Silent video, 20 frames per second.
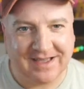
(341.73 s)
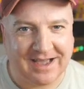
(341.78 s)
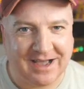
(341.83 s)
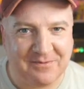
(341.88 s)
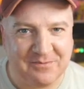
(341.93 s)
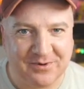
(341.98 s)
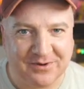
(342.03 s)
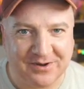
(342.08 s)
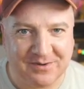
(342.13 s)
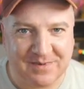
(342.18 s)

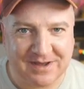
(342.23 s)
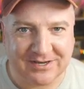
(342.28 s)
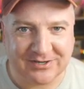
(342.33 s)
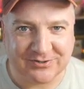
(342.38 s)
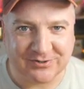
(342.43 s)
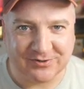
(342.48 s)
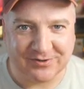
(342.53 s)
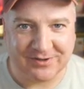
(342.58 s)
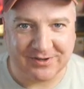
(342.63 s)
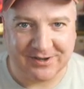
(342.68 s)
and we're going to make
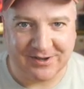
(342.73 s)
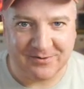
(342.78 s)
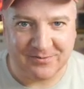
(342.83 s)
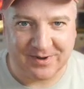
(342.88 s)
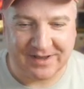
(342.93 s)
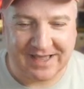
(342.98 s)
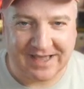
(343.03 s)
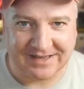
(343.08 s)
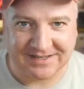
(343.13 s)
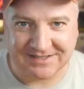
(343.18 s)
sure that uh,
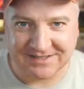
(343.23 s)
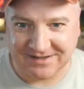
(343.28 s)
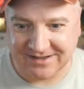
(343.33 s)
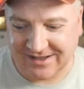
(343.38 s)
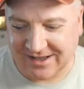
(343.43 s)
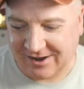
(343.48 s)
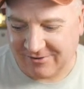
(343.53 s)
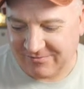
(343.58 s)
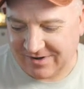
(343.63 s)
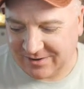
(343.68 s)
we get
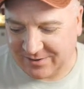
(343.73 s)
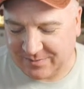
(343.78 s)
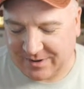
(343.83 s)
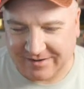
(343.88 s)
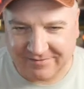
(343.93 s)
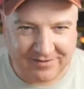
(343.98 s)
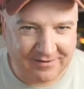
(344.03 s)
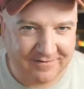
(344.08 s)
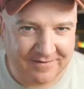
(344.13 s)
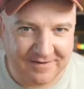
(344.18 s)
around
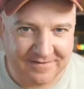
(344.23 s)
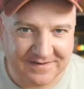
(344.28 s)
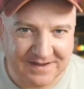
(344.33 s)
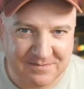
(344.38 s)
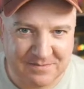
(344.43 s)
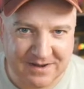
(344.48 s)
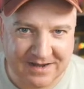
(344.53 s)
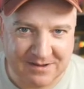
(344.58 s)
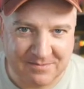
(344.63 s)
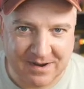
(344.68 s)
about the
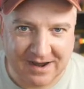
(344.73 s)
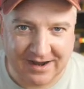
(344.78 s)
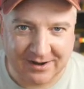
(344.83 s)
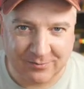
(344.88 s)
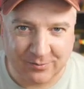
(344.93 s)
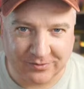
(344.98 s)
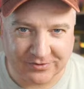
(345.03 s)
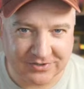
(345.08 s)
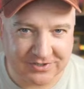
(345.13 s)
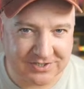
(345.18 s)
15 minute
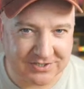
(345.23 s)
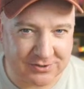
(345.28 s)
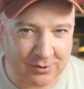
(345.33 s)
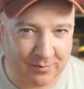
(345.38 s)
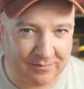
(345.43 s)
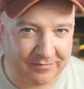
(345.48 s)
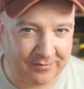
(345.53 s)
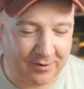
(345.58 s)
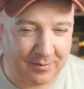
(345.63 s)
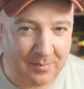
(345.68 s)
mark. We'll just
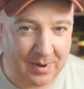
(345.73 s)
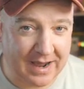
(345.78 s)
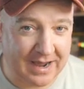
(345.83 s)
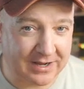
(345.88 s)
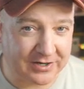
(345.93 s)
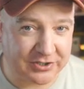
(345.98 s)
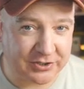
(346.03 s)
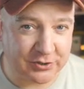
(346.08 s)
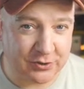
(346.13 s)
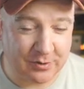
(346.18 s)
stop for a
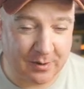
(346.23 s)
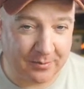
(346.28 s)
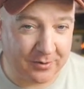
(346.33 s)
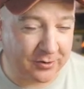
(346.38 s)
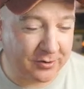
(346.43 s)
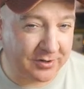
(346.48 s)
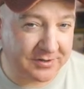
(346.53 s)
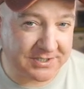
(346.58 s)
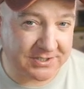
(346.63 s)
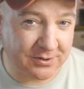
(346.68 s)
part two. I'm
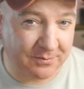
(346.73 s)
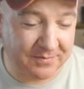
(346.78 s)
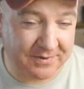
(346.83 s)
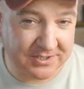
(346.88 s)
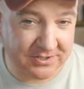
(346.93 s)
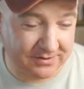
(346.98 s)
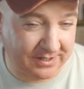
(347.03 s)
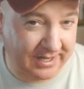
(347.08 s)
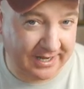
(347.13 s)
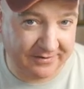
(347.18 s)
not going to stop
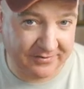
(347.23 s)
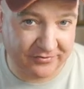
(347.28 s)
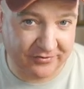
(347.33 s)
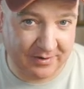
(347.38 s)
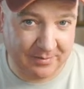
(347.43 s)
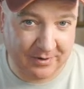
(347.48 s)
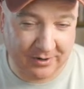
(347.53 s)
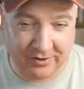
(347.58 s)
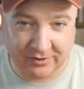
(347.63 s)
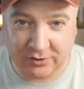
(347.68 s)
this live
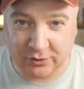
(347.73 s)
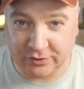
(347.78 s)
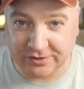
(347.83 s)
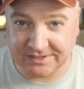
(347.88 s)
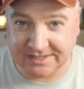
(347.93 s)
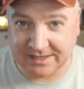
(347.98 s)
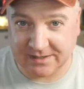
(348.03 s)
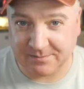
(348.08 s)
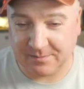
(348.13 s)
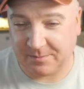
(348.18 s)
stream. I'm going to
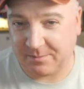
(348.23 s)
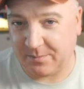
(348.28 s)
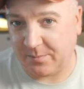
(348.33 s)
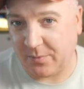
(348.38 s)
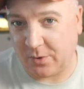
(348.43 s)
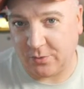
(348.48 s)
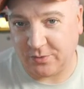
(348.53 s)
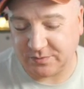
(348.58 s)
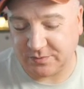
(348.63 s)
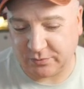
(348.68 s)
cut it
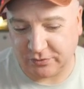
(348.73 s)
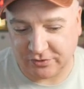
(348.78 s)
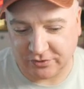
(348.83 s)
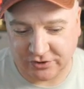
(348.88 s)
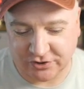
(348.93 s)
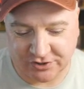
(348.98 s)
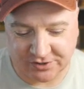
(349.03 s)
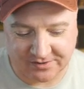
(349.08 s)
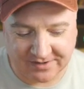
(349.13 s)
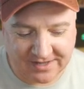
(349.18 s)

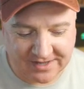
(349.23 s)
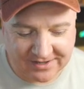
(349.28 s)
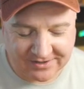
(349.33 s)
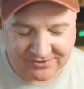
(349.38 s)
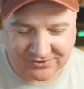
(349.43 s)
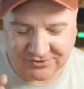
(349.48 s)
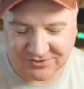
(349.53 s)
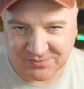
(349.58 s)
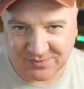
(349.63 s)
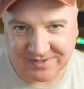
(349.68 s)
post-production.
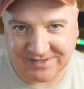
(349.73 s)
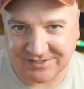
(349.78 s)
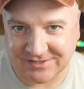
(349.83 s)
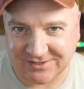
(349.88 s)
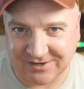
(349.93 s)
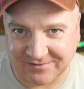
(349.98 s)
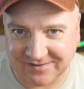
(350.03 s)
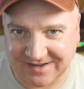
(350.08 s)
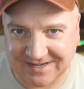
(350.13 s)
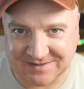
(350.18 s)
So I just wanted to
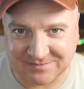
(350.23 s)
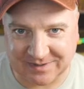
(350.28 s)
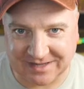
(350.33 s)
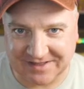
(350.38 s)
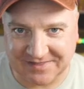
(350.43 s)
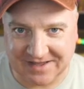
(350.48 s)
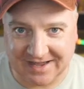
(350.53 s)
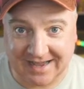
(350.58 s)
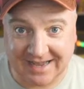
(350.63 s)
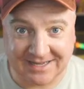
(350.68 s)
sort of
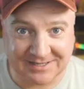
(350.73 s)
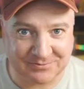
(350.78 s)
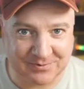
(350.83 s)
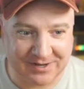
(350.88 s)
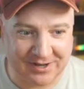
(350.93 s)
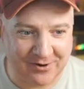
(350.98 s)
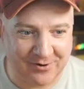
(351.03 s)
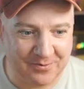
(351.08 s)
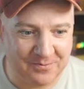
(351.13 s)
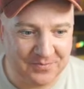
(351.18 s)
explain that as
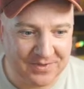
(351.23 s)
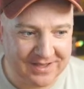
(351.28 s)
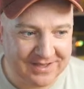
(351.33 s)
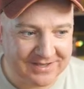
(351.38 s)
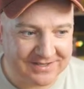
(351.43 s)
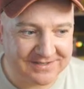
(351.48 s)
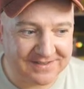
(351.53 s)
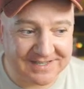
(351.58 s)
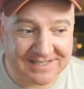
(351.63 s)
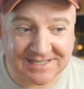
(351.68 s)
we go.
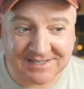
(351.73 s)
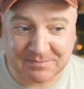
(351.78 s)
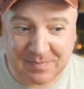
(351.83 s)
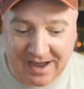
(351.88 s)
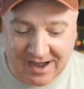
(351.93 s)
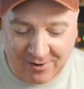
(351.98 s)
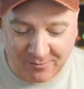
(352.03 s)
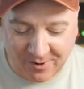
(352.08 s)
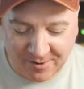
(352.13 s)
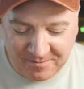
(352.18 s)
So this is
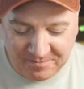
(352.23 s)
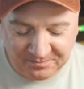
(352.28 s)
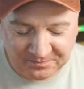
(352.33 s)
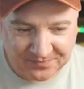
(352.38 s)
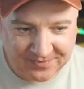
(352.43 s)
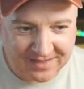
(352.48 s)
part one.